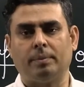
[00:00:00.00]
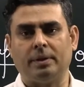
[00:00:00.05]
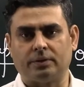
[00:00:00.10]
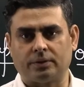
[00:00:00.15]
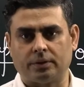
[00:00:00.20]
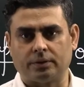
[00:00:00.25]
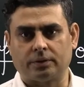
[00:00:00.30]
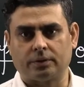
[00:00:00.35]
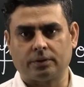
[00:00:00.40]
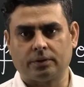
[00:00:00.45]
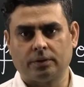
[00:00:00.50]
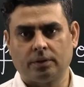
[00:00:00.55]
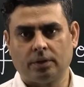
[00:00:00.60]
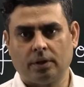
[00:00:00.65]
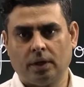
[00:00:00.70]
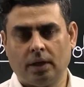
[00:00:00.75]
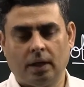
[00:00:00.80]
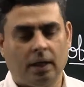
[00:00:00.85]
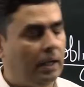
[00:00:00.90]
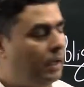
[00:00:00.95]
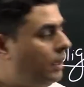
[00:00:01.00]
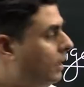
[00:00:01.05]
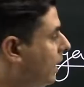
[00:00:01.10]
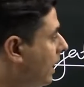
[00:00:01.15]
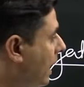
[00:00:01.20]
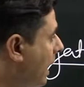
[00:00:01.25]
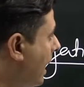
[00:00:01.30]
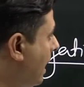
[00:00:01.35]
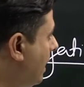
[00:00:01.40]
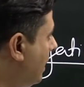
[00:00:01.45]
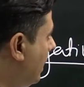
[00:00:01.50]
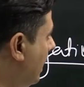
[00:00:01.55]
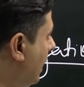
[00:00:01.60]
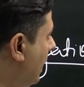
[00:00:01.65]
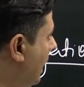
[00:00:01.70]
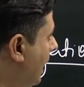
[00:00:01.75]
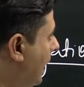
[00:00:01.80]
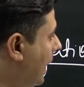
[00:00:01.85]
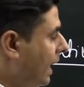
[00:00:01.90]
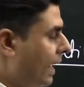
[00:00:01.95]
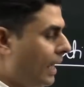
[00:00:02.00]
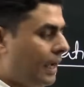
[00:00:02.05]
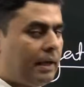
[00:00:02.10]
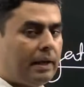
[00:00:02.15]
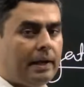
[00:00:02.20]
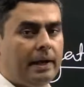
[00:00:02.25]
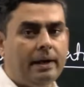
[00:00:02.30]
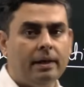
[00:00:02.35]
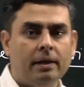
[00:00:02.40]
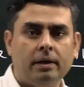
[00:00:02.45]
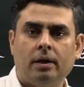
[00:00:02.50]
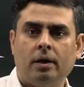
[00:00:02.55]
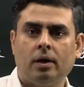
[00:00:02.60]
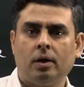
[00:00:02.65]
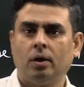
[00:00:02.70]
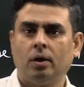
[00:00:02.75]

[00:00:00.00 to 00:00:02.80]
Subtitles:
basis, and A agreed